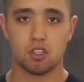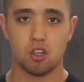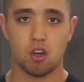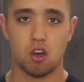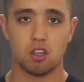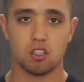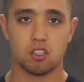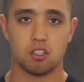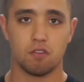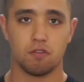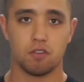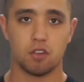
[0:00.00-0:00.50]

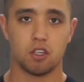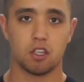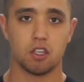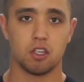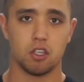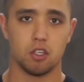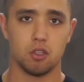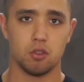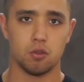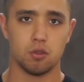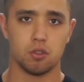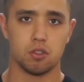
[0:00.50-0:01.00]
sauce if you're
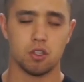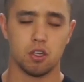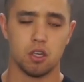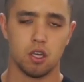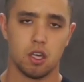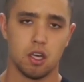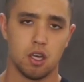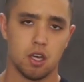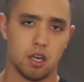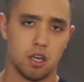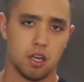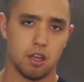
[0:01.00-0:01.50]

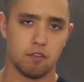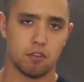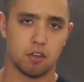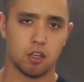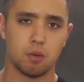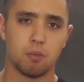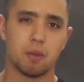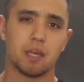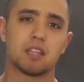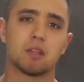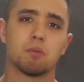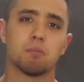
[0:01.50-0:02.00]

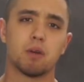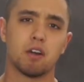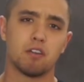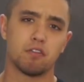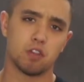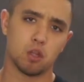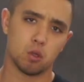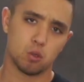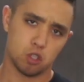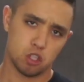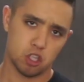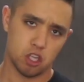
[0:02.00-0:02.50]
gonna make the
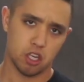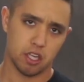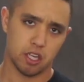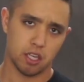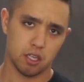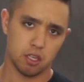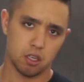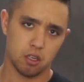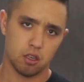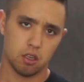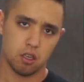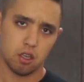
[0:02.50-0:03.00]
buffalo chicken.
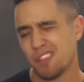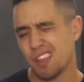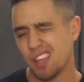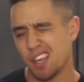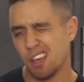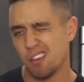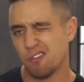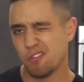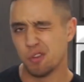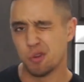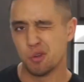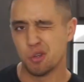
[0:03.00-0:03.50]

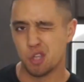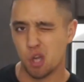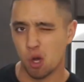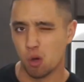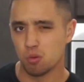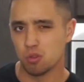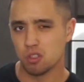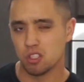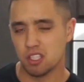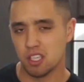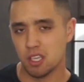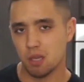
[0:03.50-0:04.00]
If you
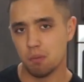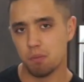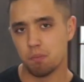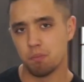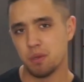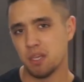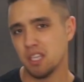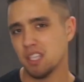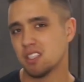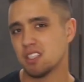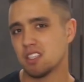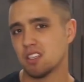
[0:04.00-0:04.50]
don't
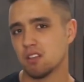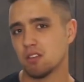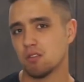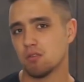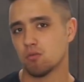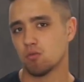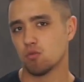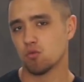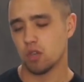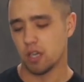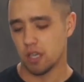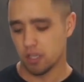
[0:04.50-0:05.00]
dip pizza
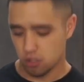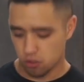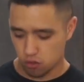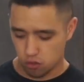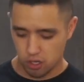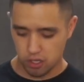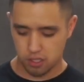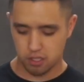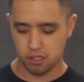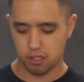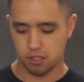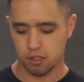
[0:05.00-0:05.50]
in ranch
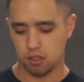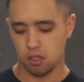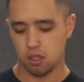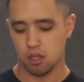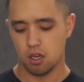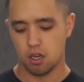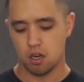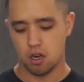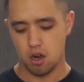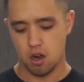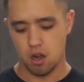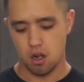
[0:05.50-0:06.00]
dressing,
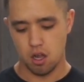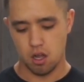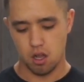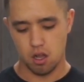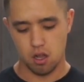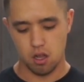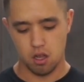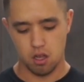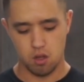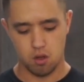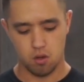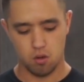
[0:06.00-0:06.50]

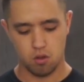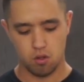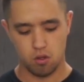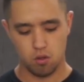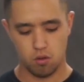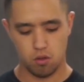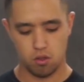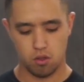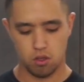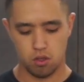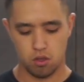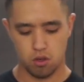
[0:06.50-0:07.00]

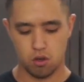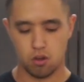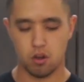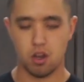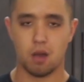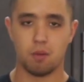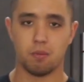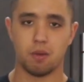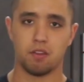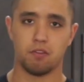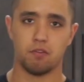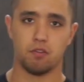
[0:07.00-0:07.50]
you're
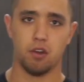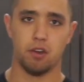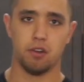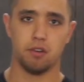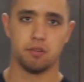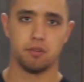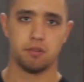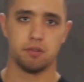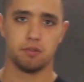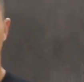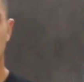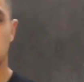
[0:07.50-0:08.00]
not my
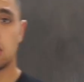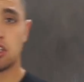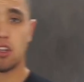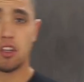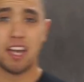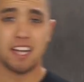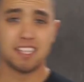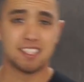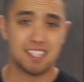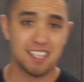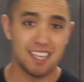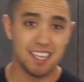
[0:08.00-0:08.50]
friend. So
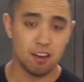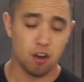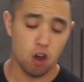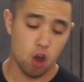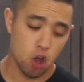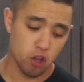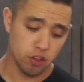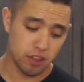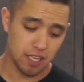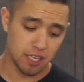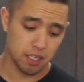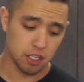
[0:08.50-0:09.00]
that's it
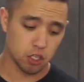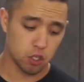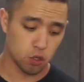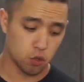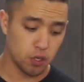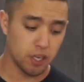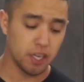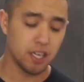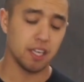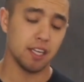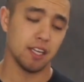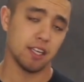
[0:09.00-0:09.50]
on the
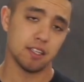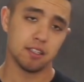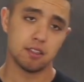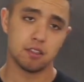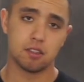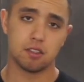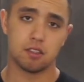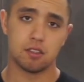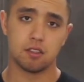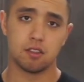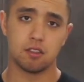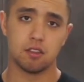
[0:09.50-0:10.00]

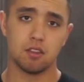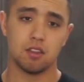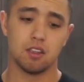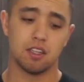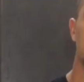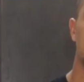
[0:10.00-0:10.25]
ingredients.